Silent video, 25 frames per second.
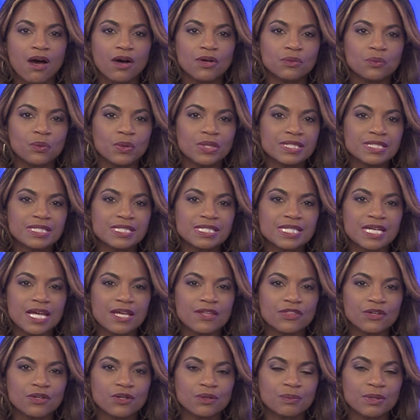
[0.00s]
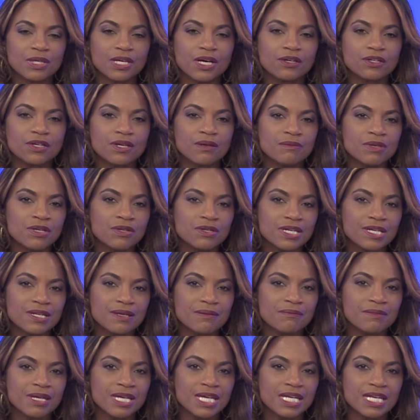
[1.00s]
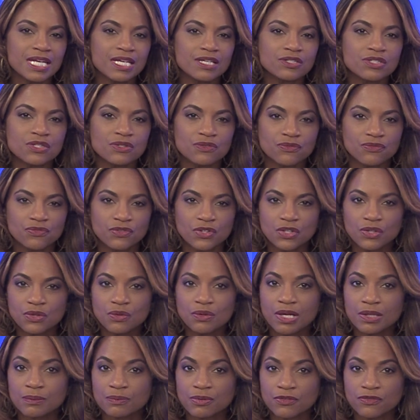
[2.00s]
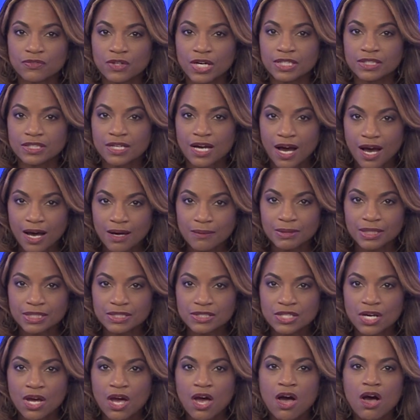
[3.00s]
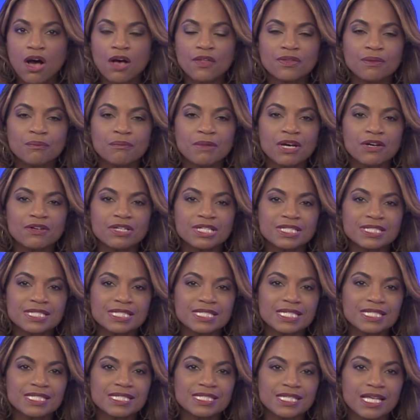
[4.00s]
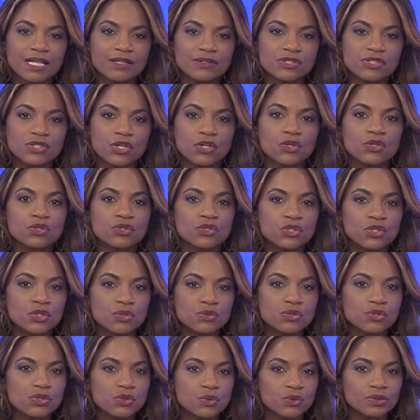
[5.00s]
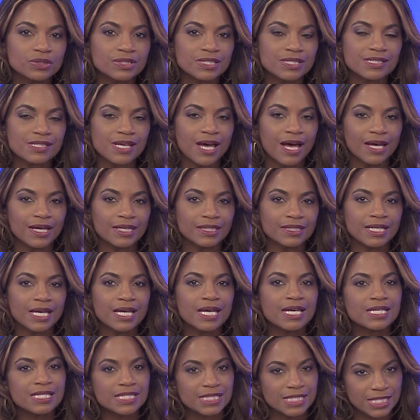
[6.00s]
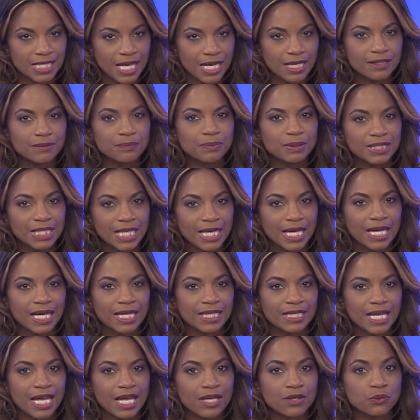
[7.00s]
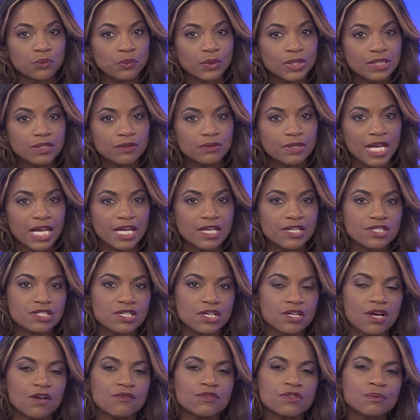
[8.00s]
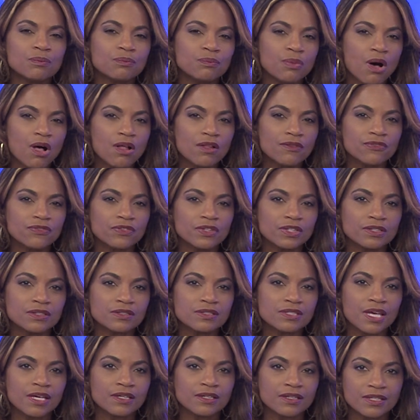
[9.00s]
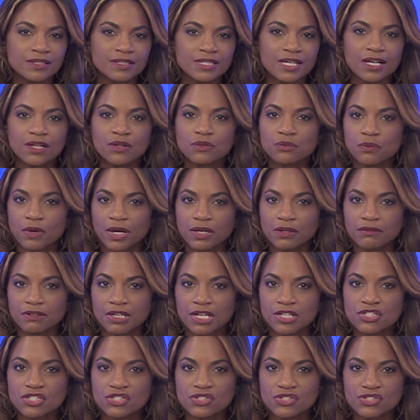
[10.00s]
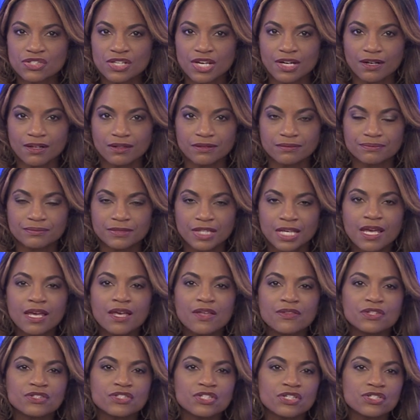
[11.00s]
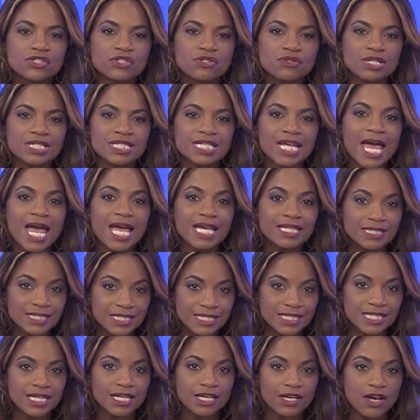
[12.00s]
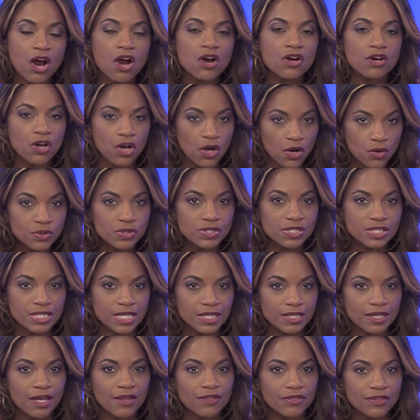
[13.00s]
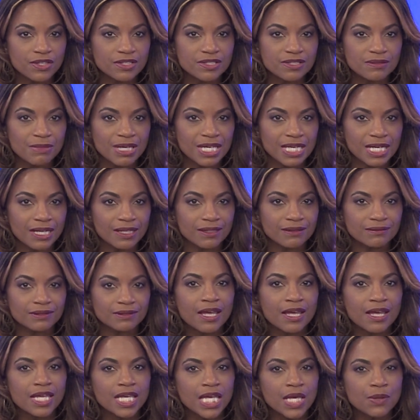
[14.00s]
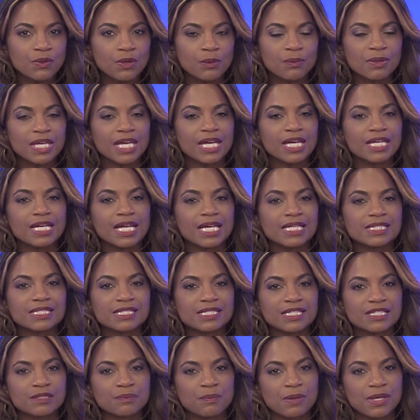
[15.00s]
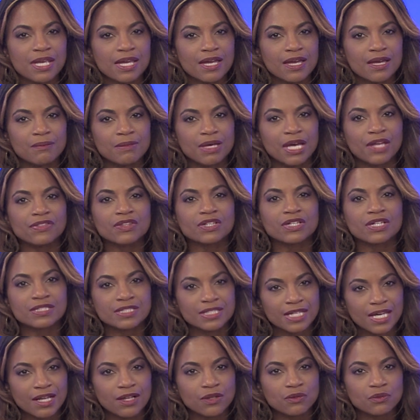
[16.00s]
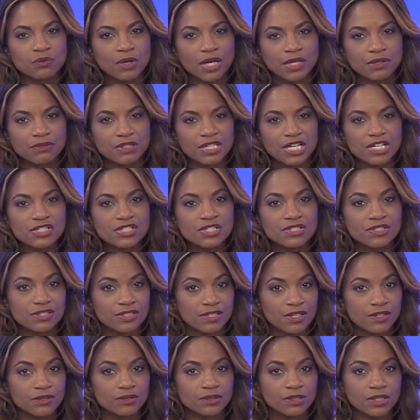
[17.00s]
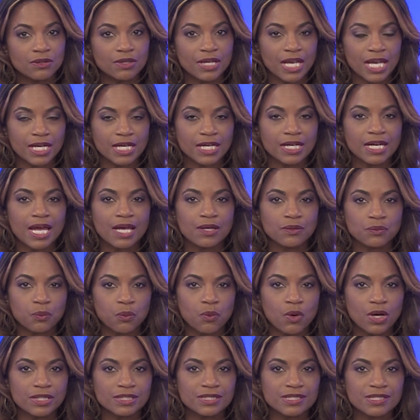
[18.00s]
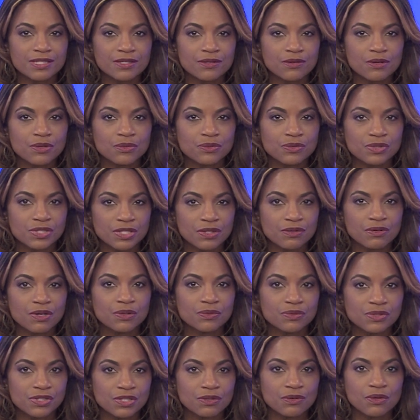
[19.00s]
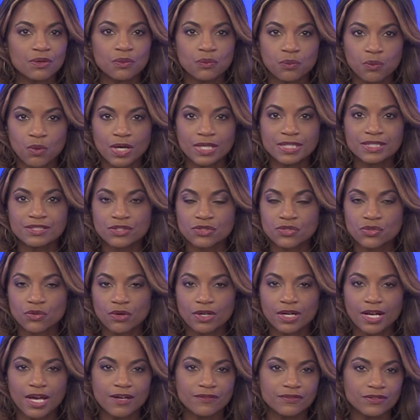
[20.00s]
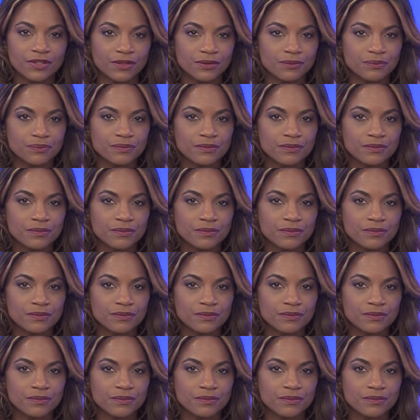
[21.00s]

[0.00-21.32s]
On Wednesday, there will be a community meeting to view and provide comment on the Marion C. Seltzer new school design, site plan, and relocation of the ball fields at Cudell Recreation Center. The district and city are hosting this meeting. It will begin at 6 p.m. at the Cudell Recreation Center located at 10001 Detroit Avenue.